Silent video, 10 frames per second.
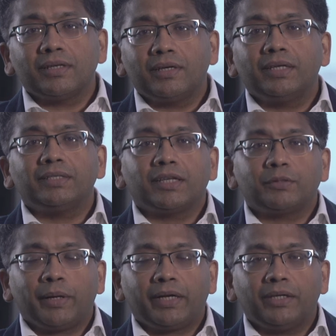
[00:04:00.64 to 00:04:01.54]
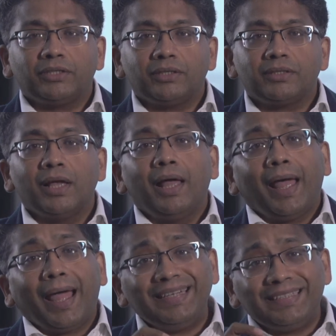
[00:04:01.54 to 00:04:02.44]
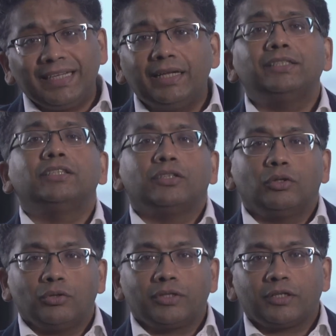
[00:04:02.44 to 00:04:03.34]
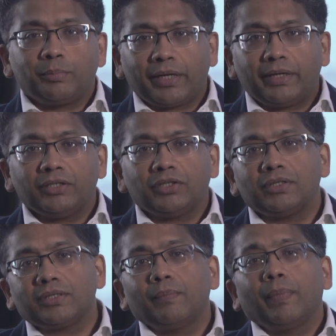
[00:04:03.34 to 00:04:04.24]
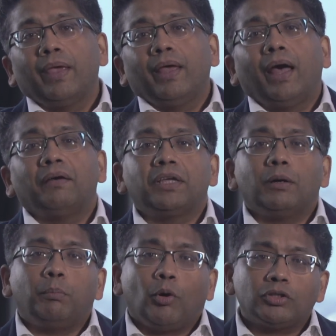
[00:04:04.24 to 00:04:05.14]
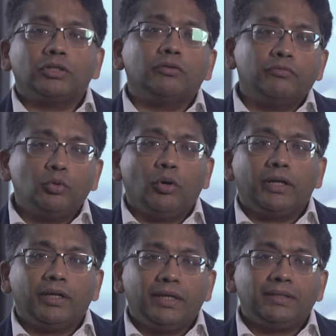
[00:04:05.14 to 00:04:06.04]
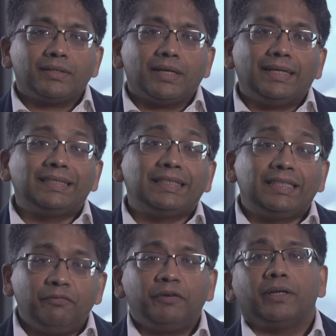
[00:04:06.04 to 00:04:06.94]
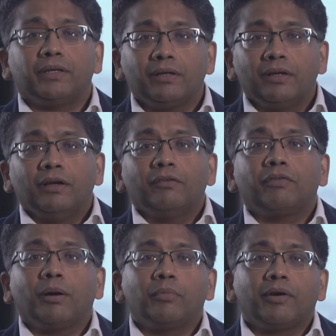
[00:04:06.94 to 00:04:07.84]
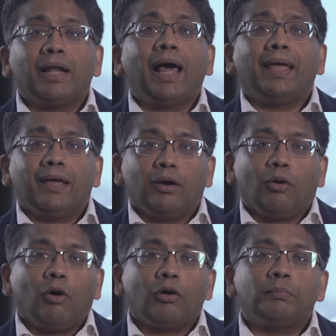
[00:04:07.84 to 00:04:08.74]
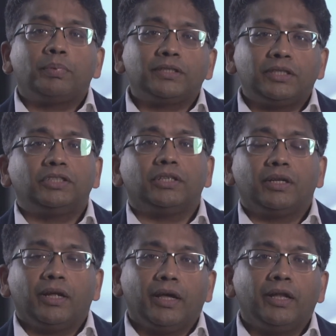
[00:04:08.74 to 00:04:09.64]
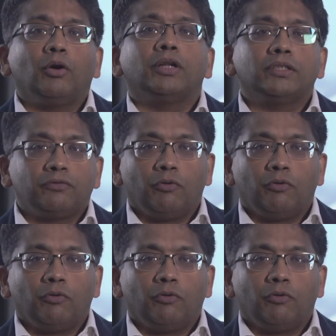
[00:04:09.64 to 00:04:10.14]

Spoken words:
earnings expectations and changes in those expectations. Having a positive view on earnings is different from relying on precision in earnings